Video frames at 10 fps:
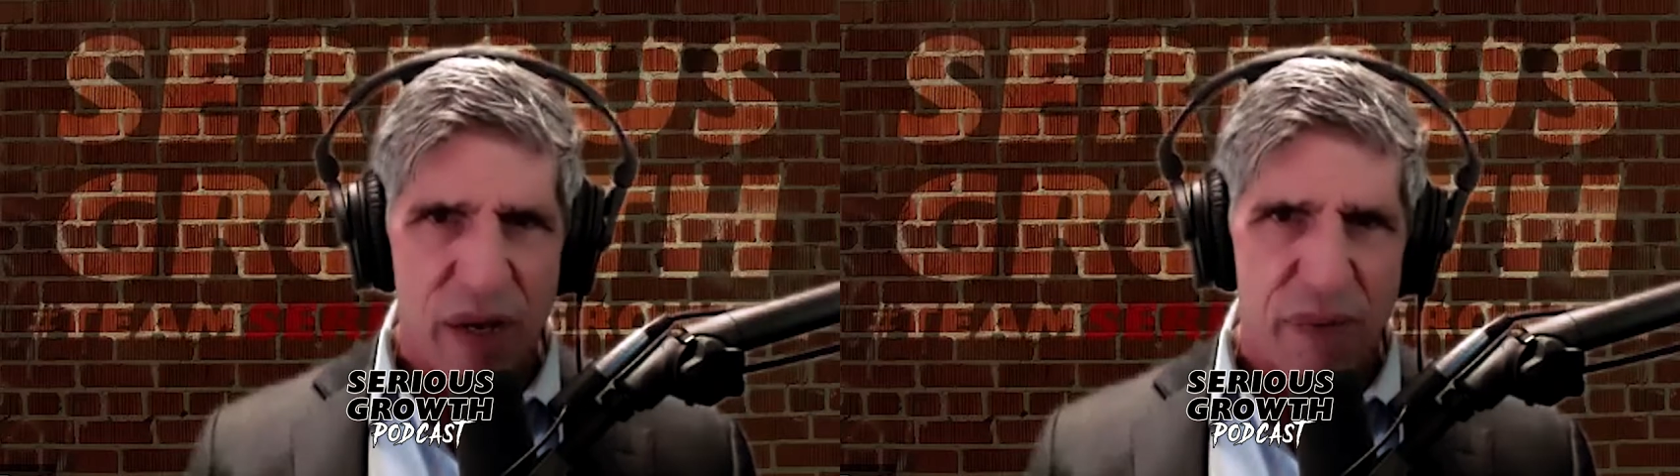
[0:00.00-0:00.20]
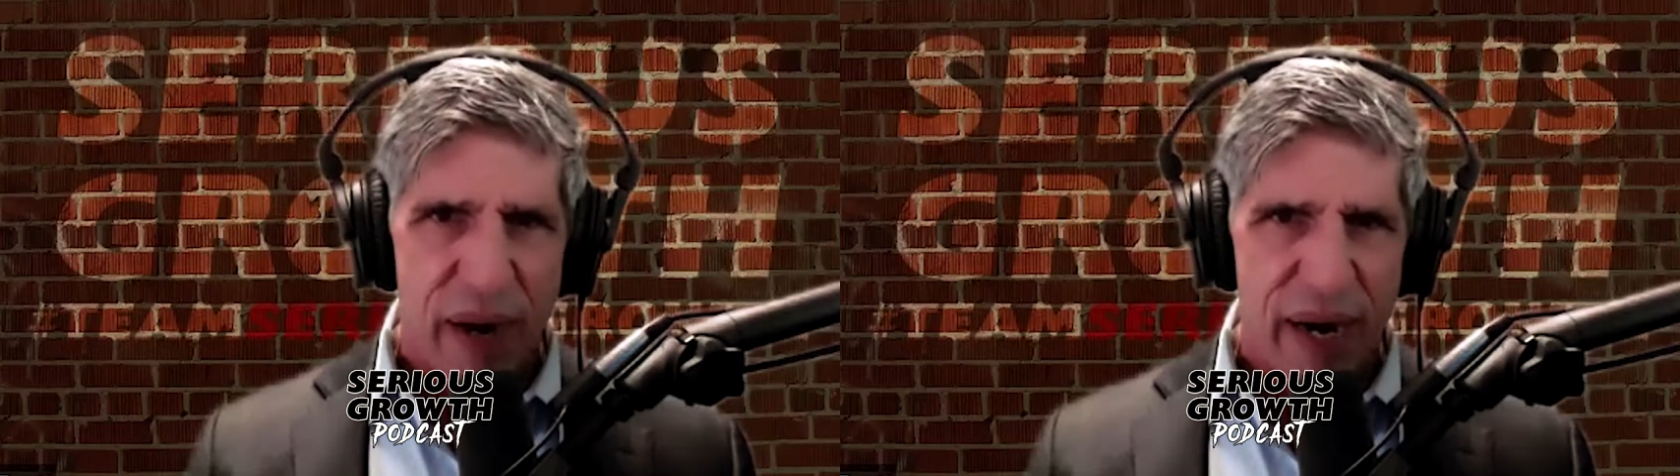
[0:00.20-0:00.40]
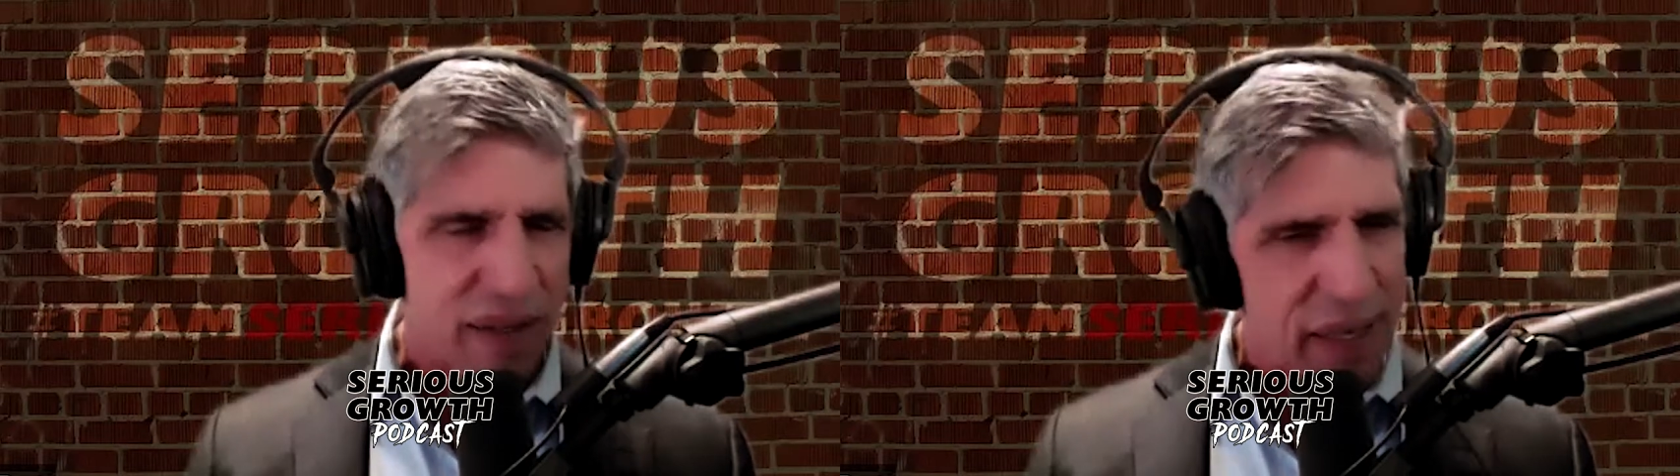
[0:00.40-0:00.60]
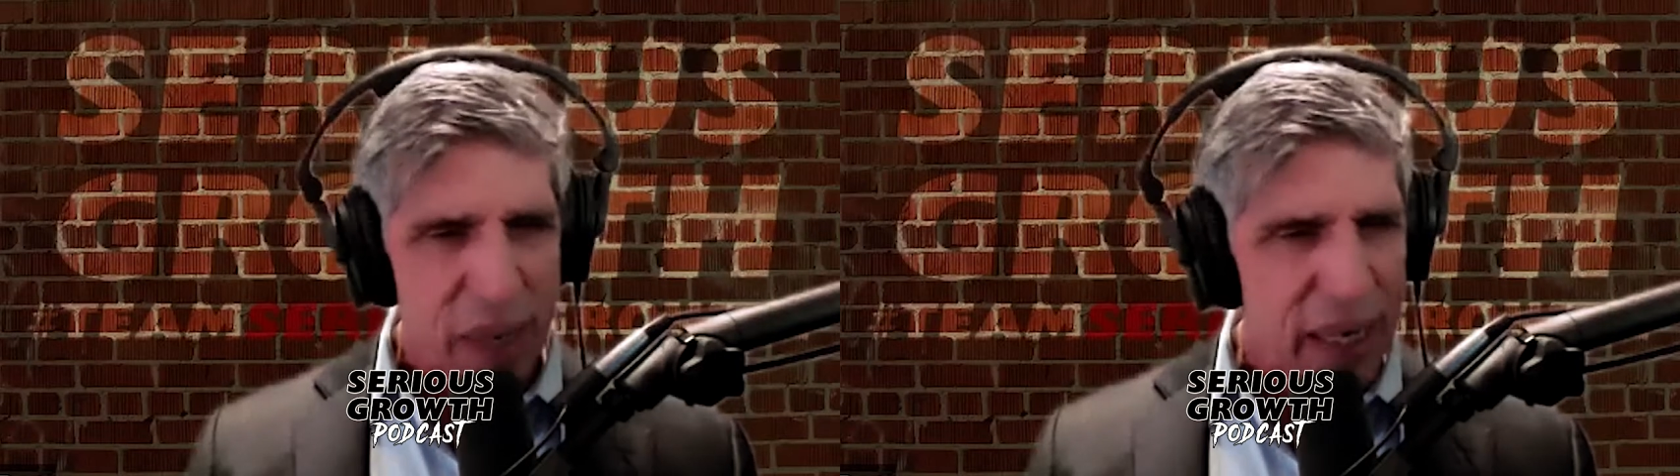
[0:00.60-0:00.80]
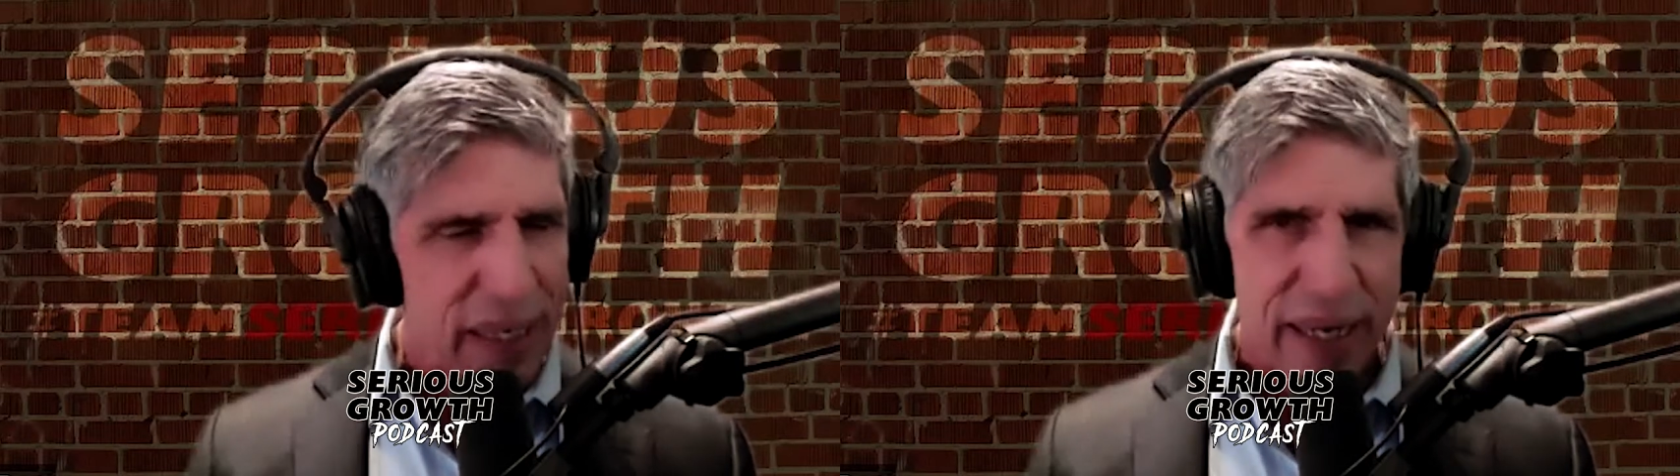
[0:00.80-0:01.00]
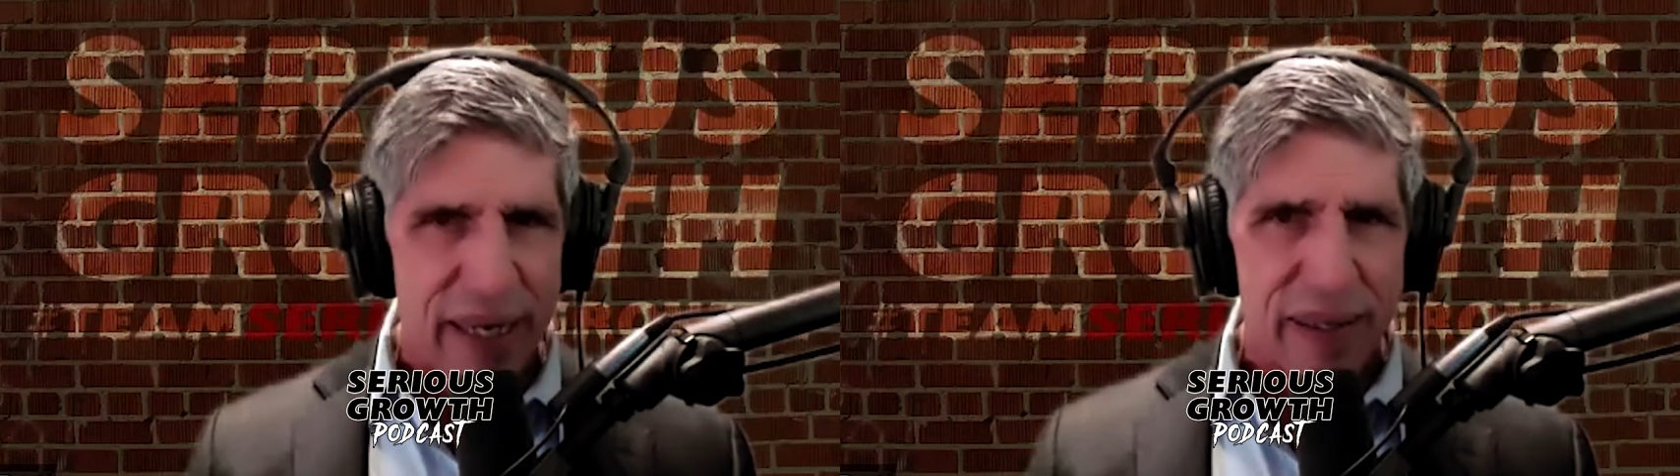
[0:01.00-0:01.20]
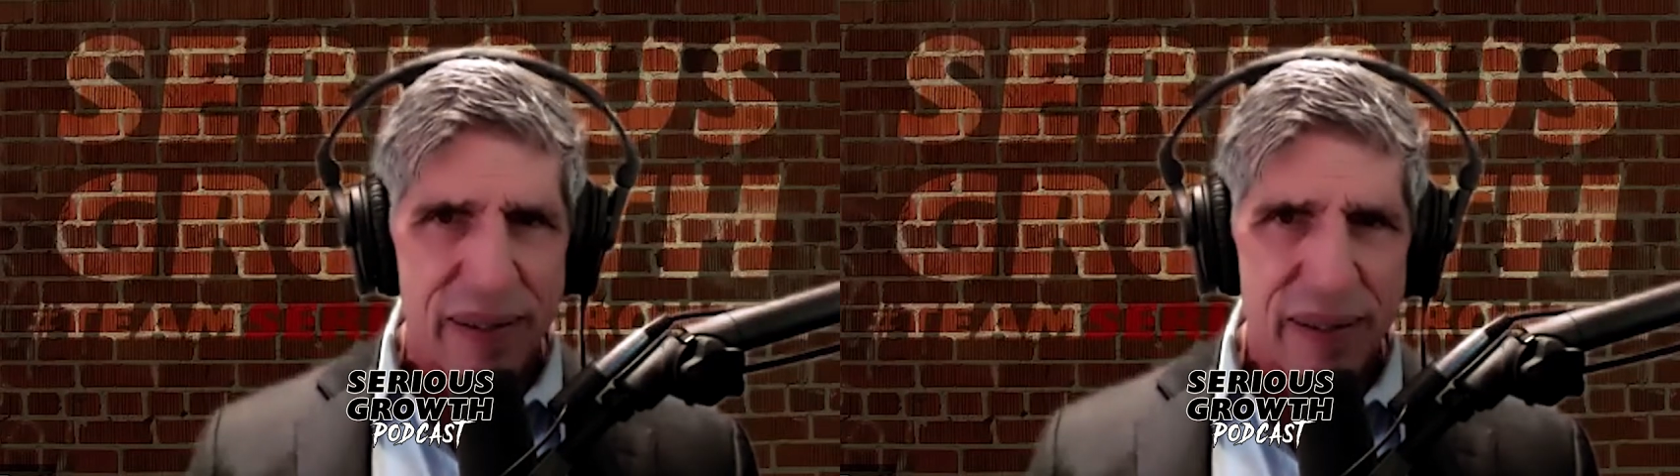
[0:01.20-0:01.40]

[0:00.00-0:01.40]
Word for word: in fire. Same idea,